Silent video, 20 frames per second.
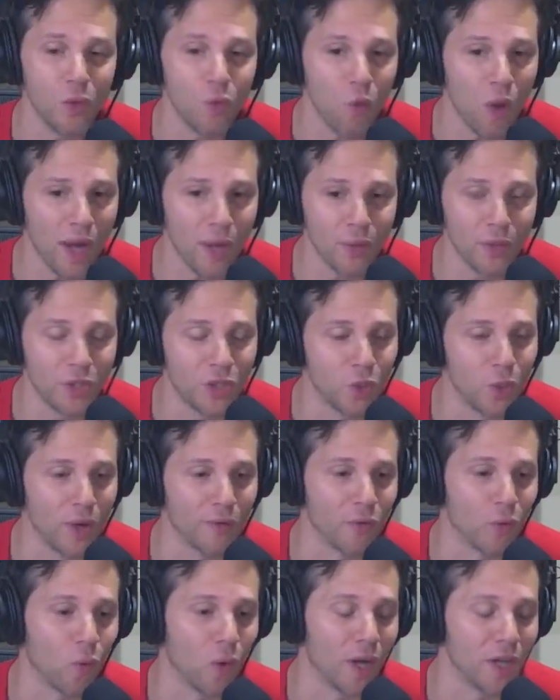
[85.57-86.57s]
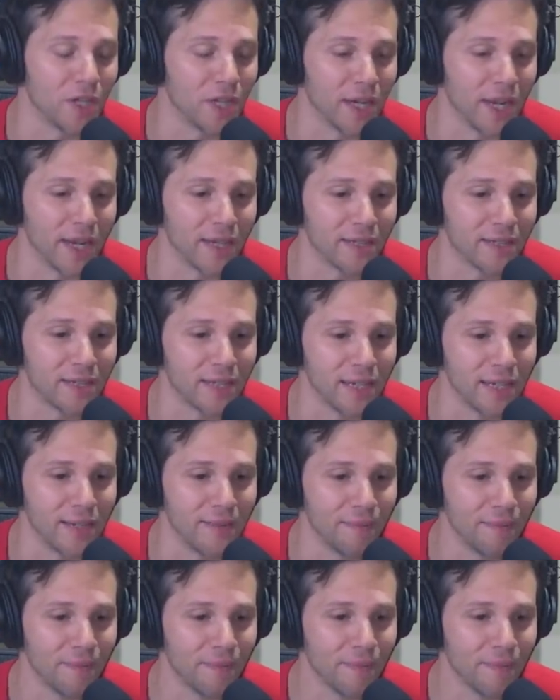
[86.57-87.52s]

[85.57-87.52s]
why would you ever watch N X T?